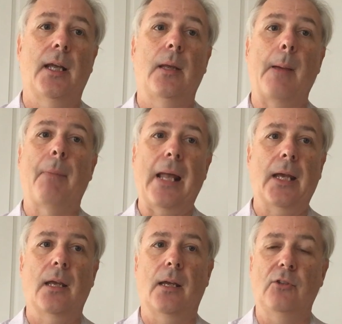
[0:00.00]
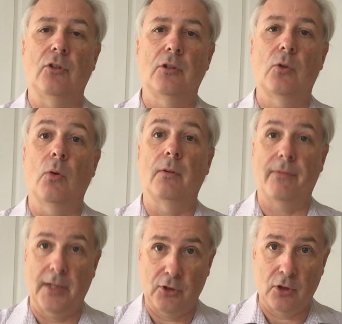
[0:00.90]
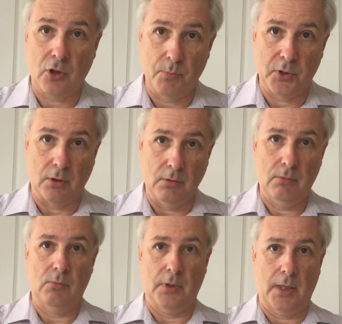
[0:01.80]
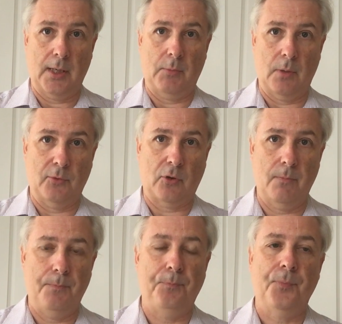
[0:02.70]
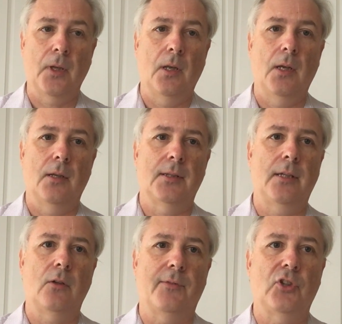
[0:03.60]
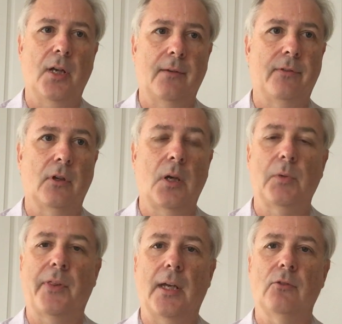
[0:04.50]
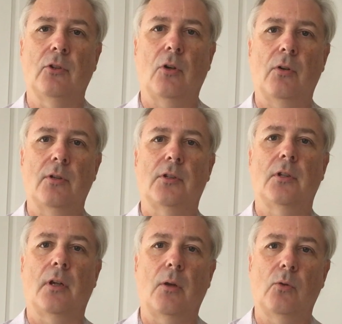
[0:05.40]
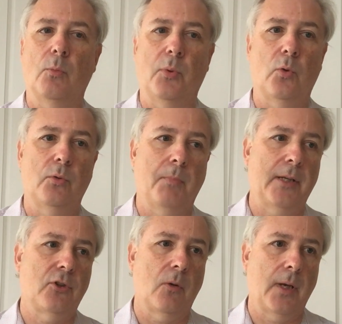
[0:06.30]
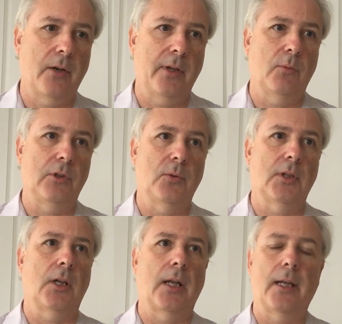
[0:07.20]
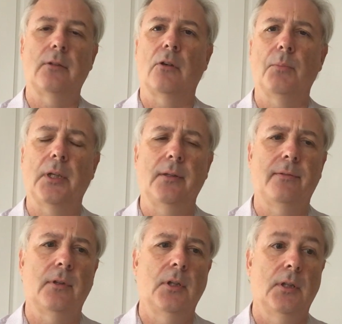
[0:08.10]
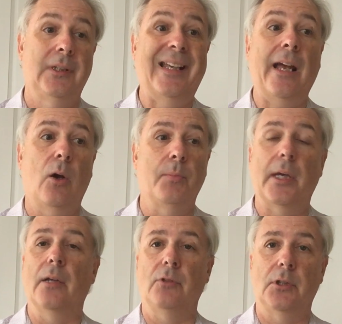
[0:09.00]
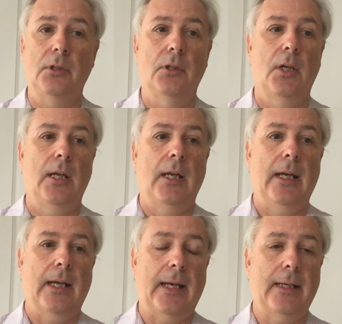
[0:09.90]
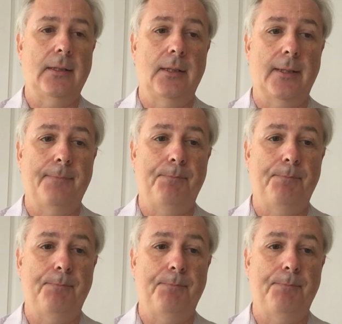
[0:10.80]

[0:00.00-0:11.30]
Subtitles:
a black agent called Fletcher Thompson, where the name comes from, sent off a check for a couple of $1,000s to the local board, metro area, which was in Atlanta, I believe, DeKalb County. And